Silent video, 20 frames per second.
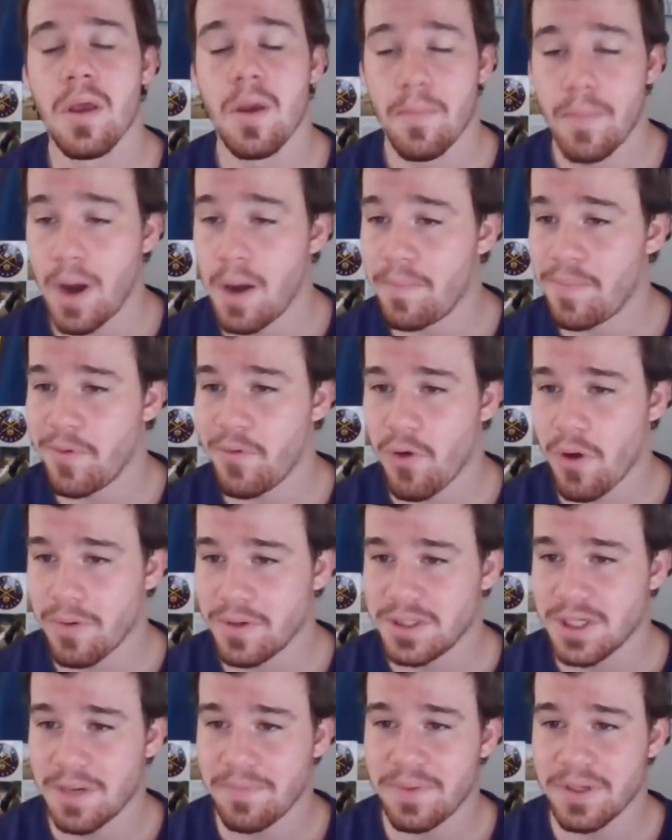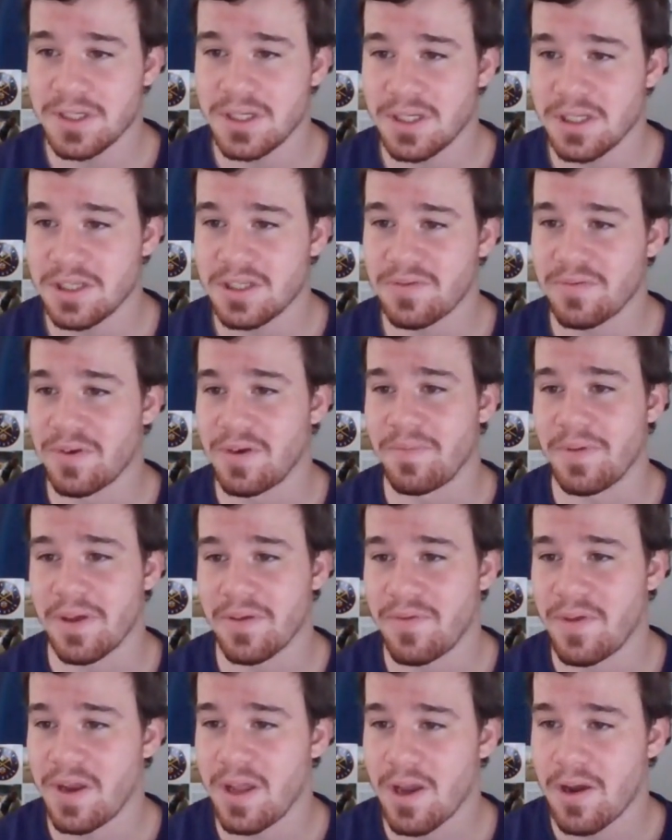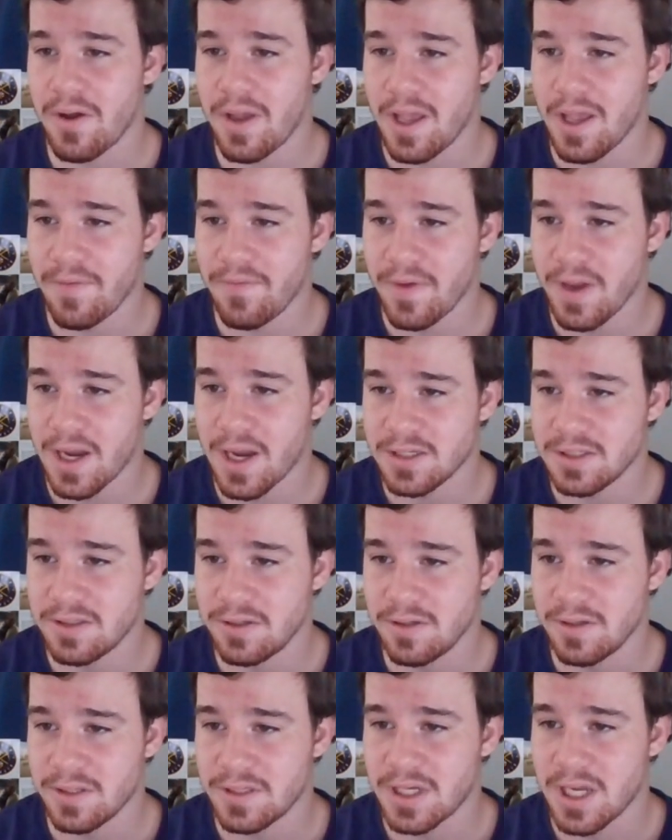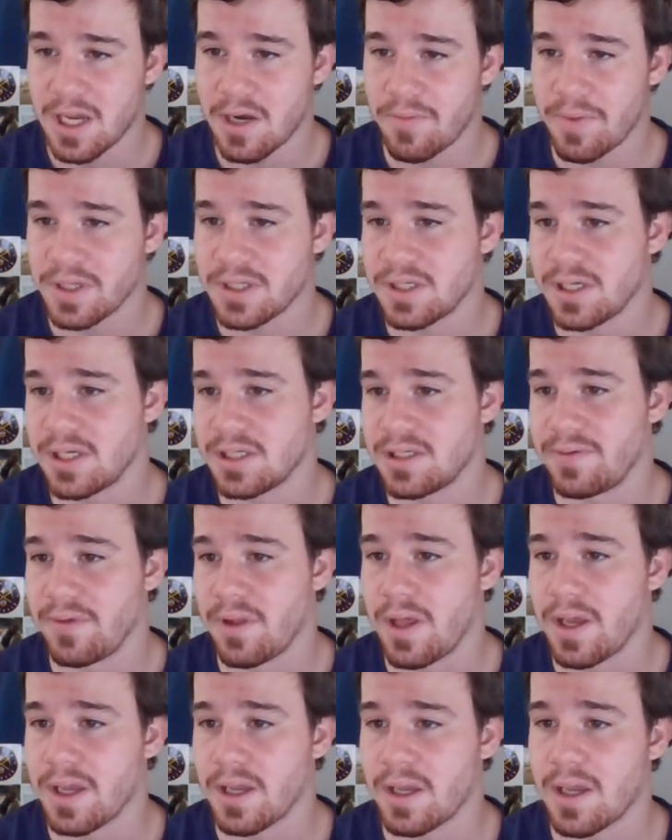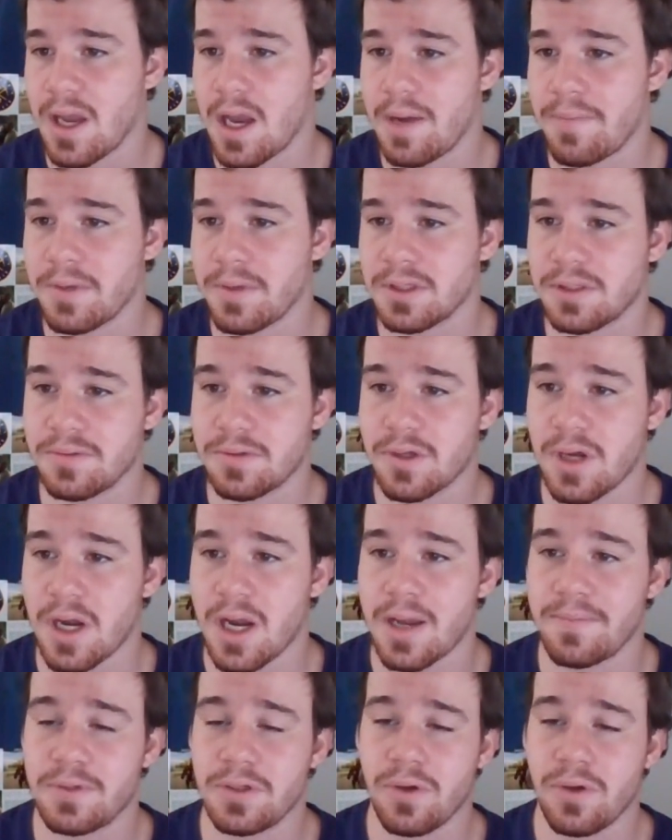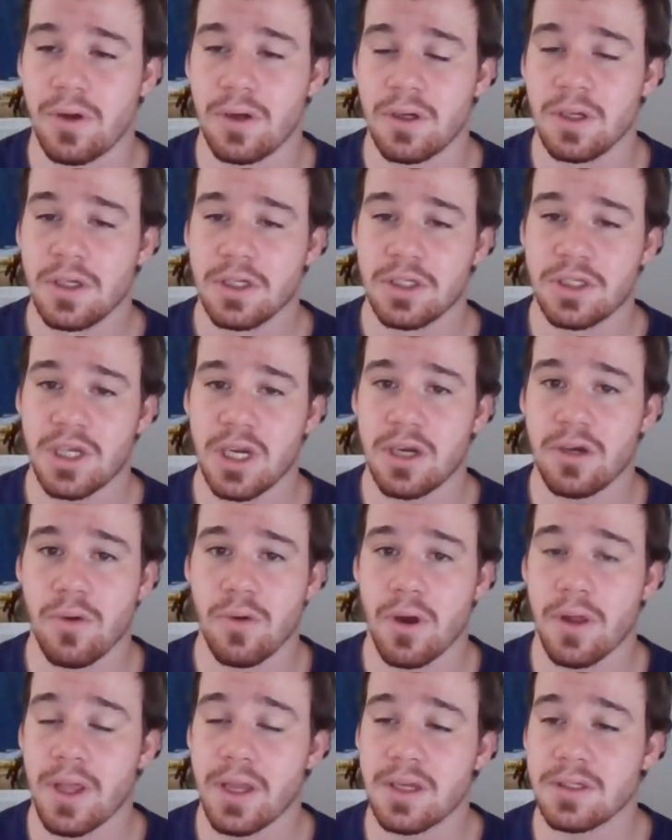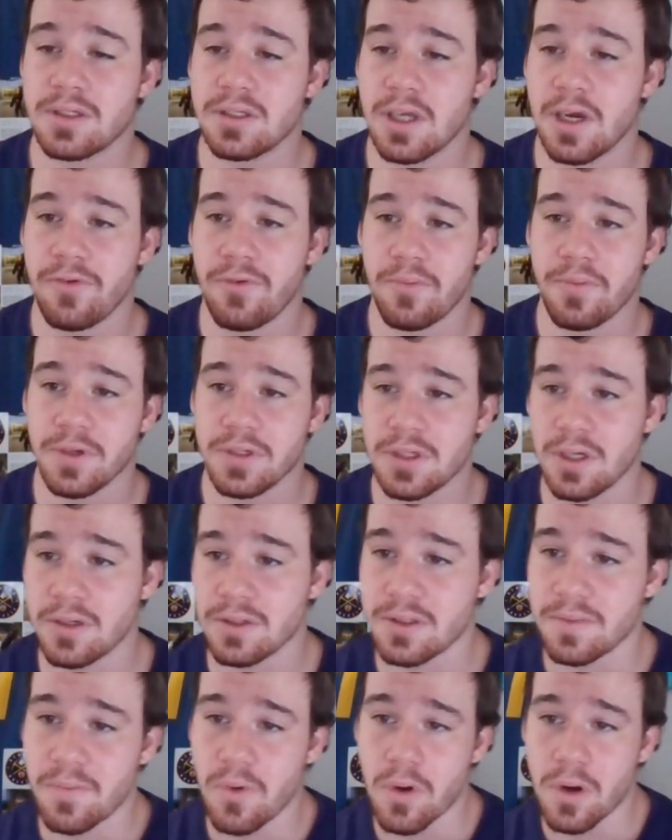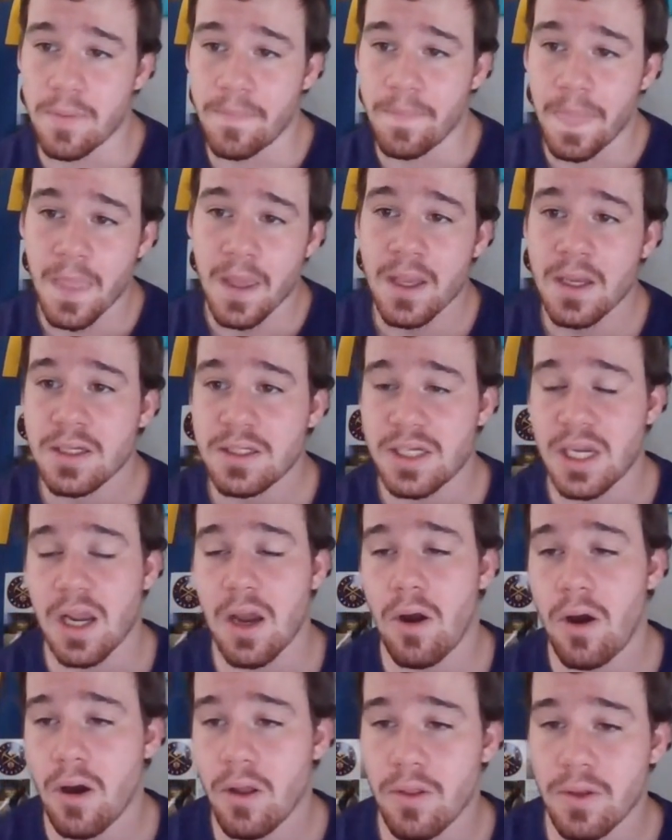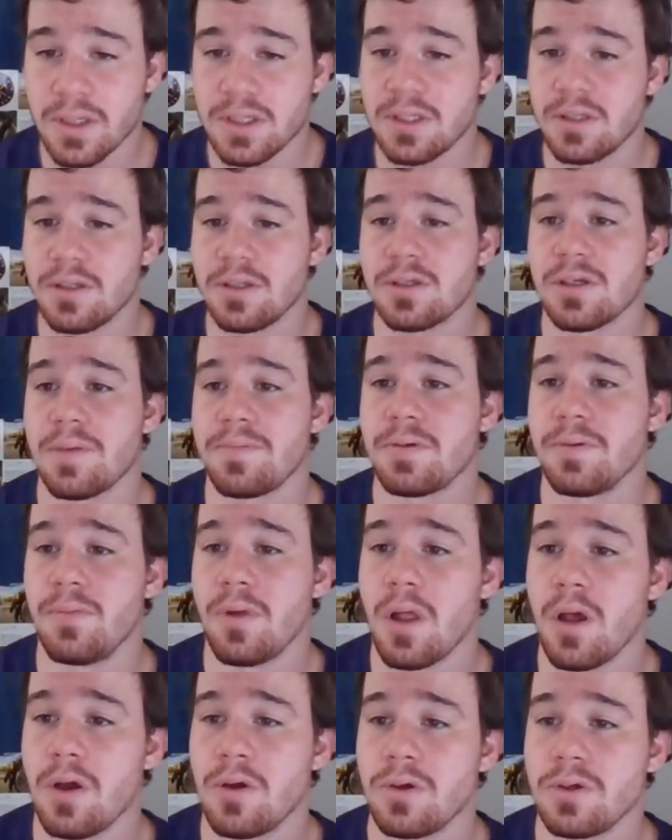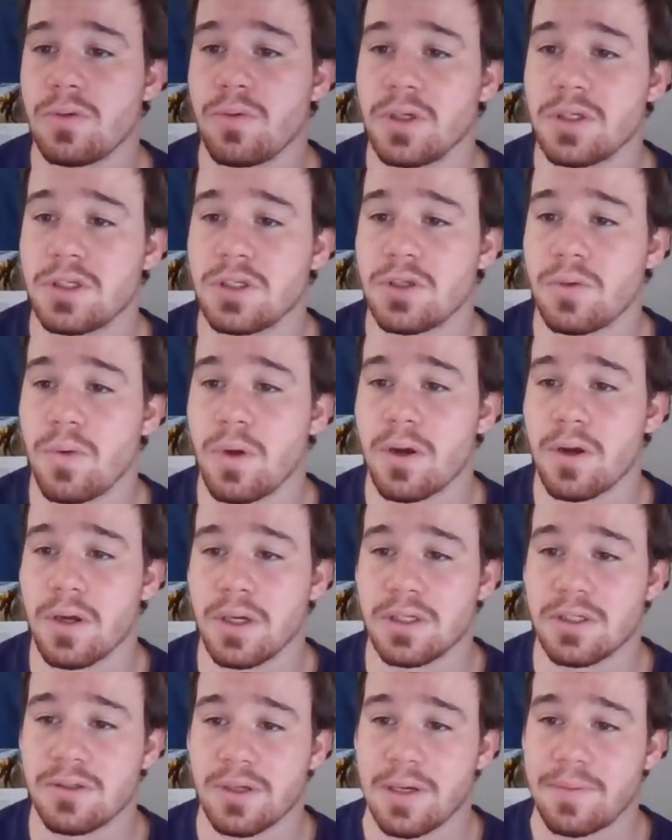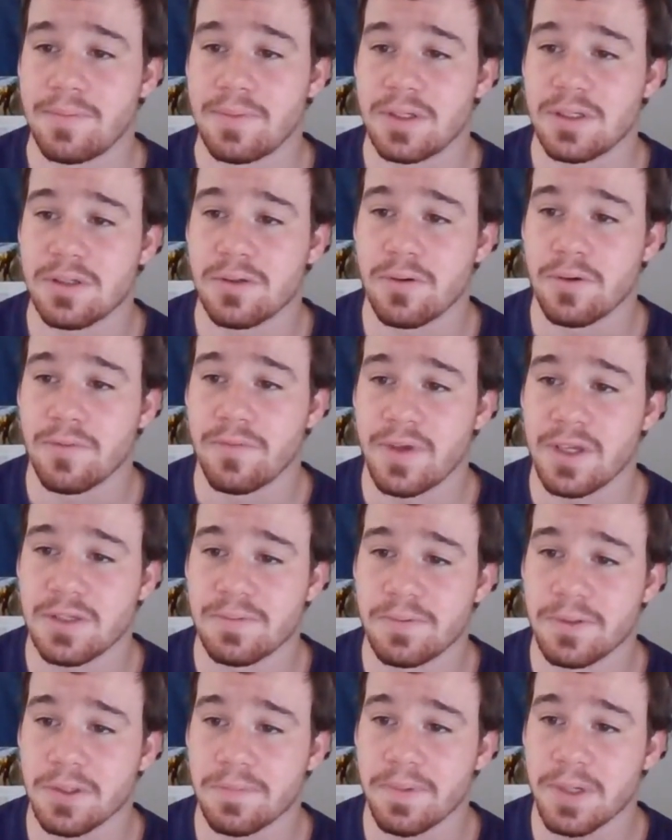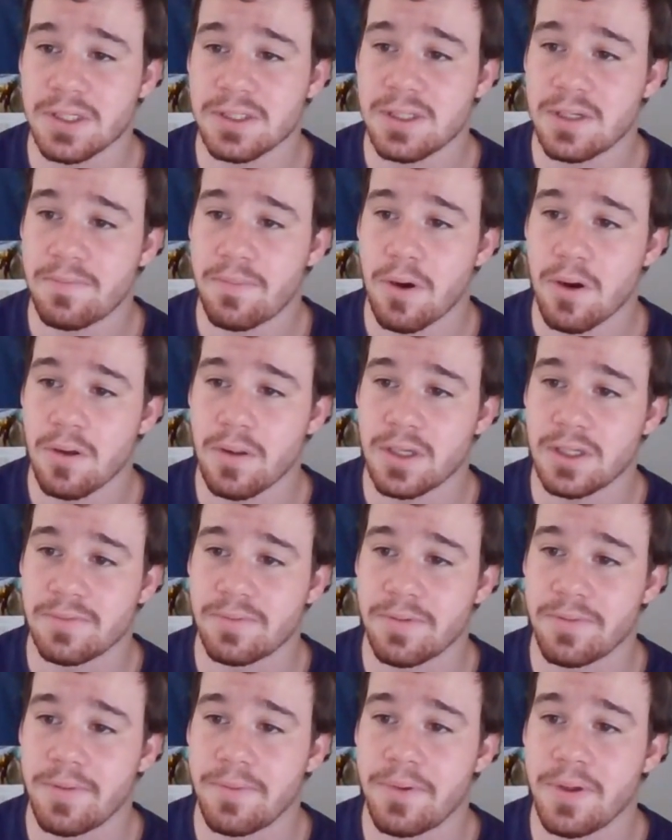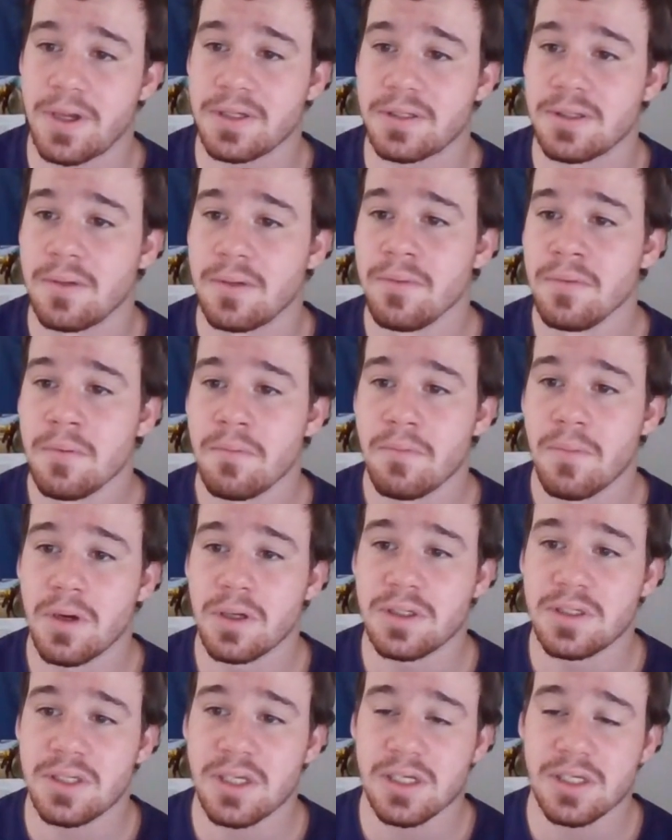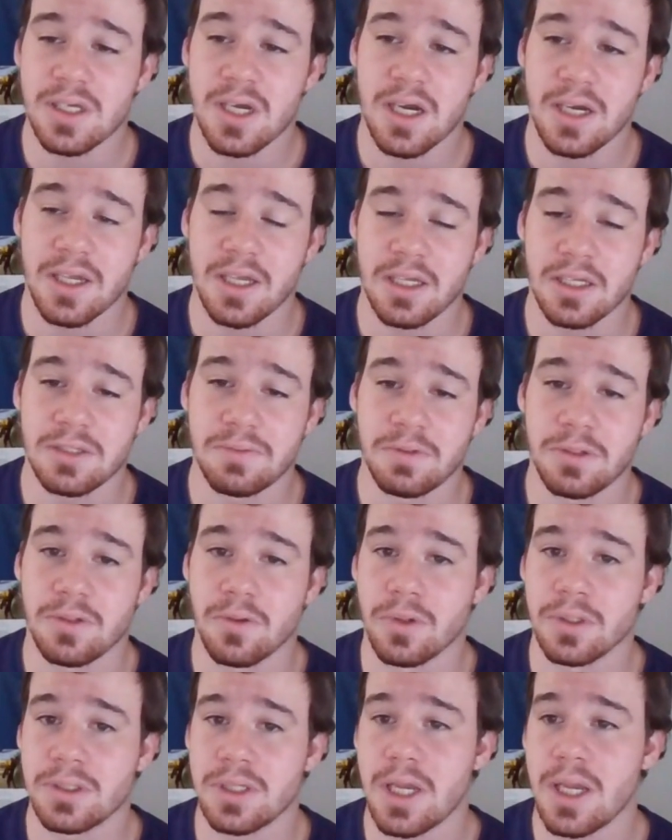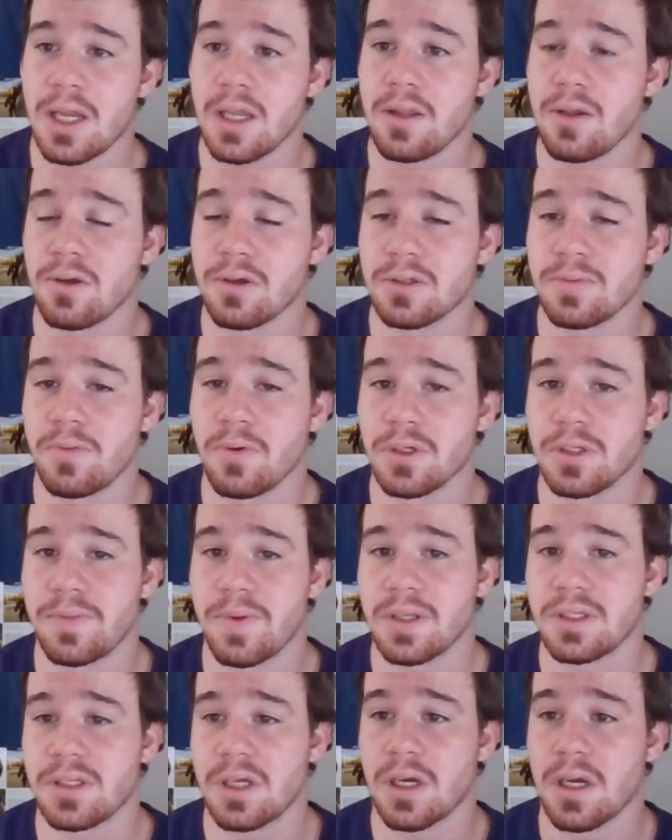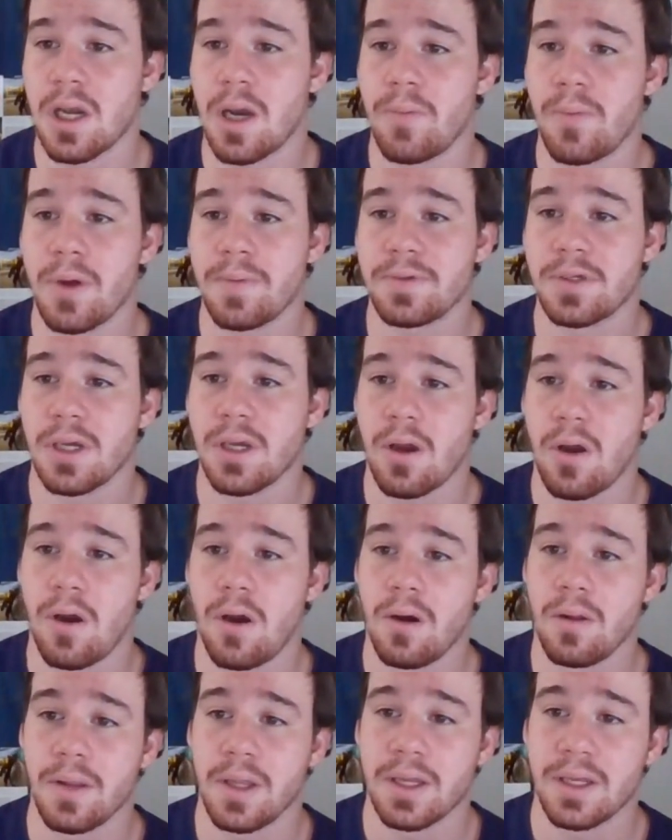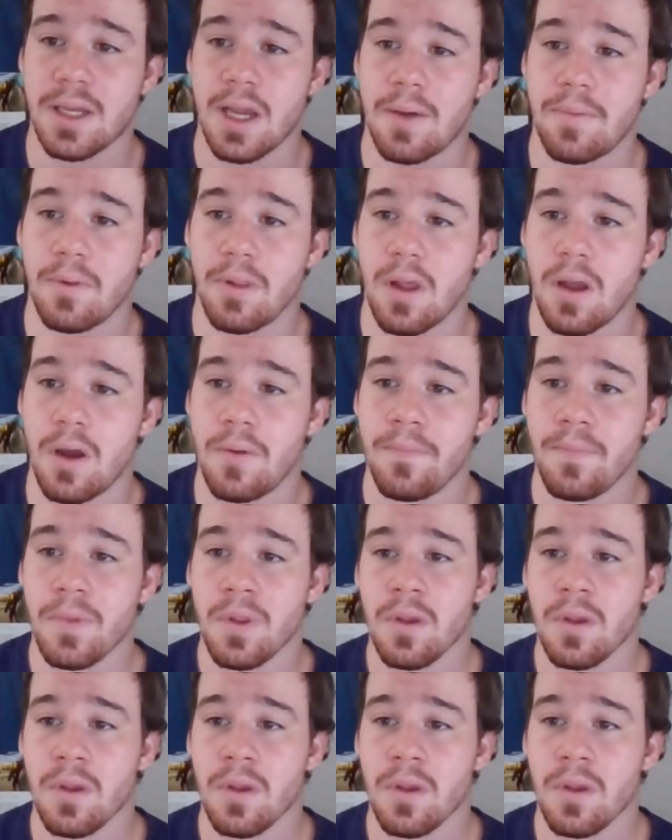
But before we jump into this free pick video, if you guys are new to the channel, make sure you guys leave a like, comment, subscribe, do all, share, do all that good stuff. We appreciate all the support. Check out all the links in the description below: Twitch, Twitter, Instagram, Discord, Facebook, picks and parlays, premium plays, merch, TikTok, E S P Shorts, and the Earl Sports Bets dot com website, all linked down below.